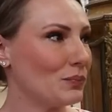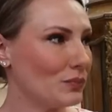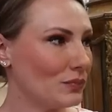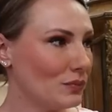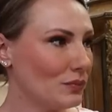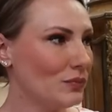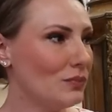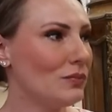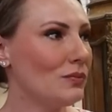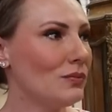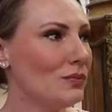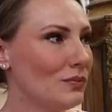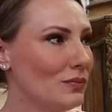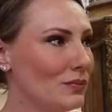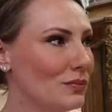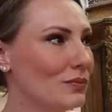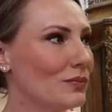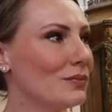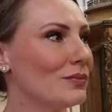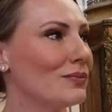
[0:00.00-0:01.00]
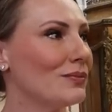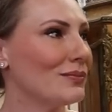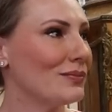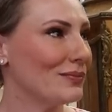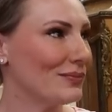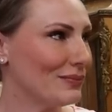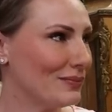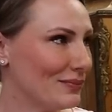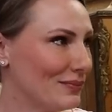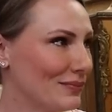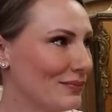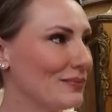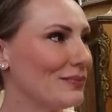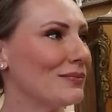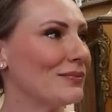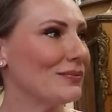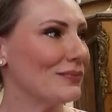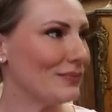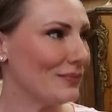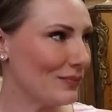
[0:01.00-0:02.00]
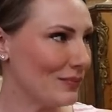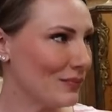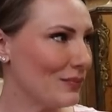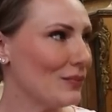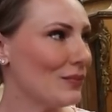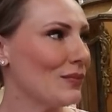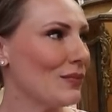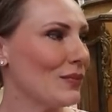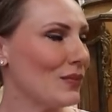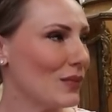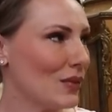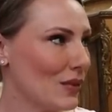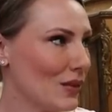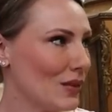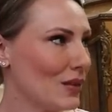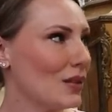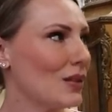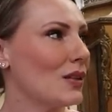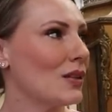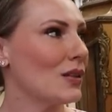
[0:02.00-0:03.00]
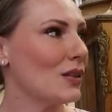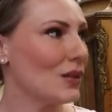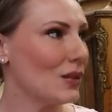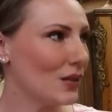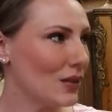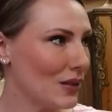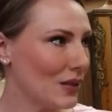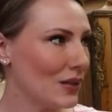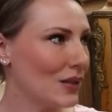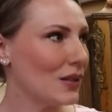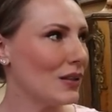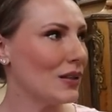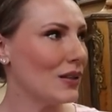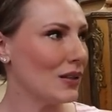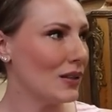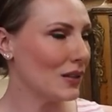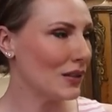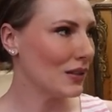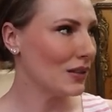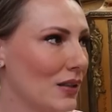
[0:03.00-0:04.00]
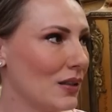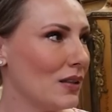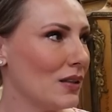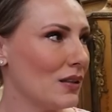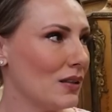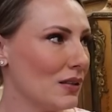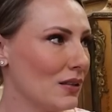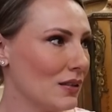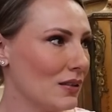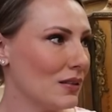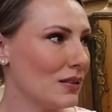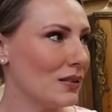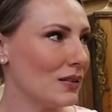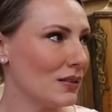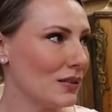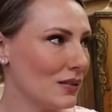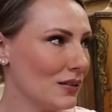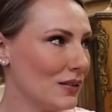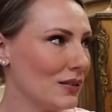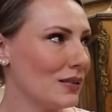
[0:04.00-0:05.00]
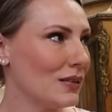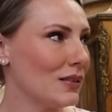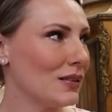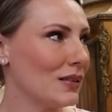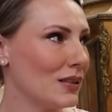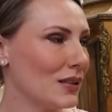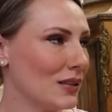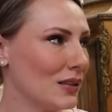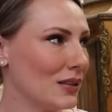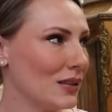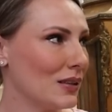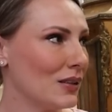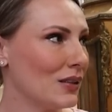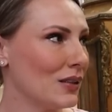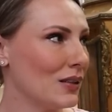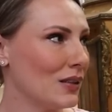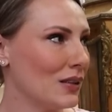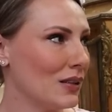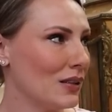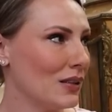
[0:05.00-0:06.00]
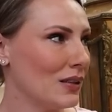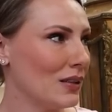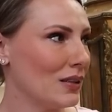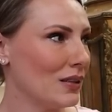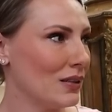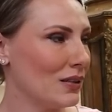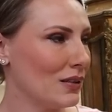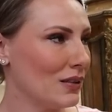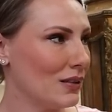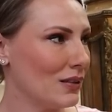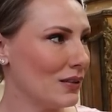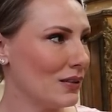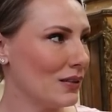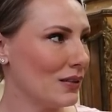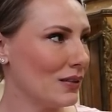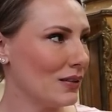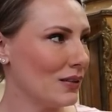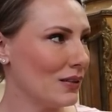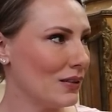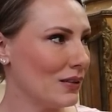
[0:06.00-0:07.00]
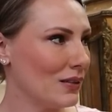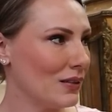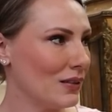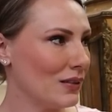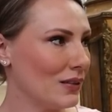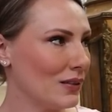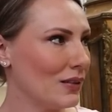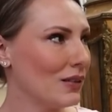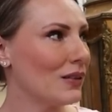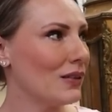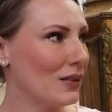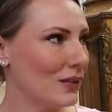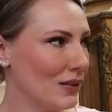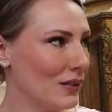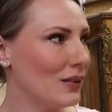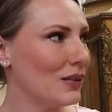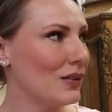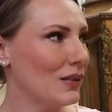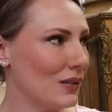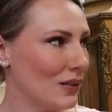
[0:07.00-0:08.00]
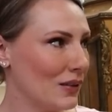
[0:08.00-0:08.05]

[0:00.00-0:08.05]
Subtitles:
No words are spoken by the person on screen.